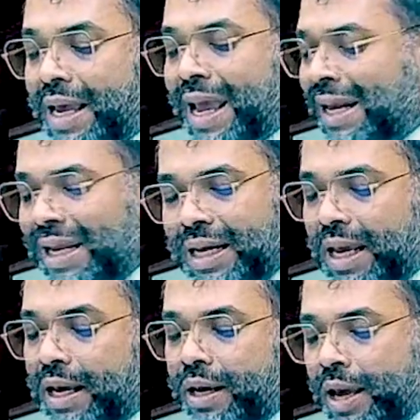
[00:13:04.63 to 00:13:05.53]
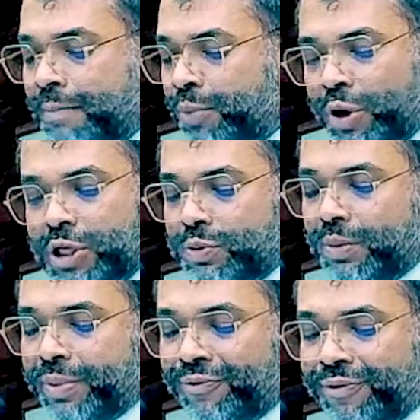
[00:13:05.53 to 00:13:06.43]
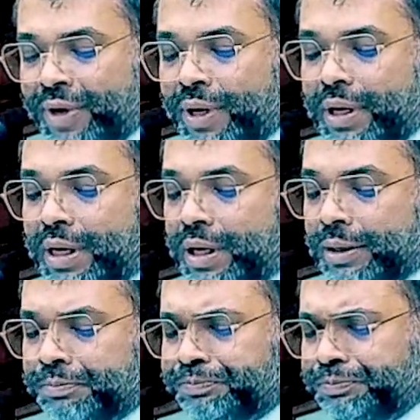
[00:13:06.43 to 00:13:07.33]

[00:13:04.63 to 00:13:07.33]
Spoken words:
Any day, employers will prefer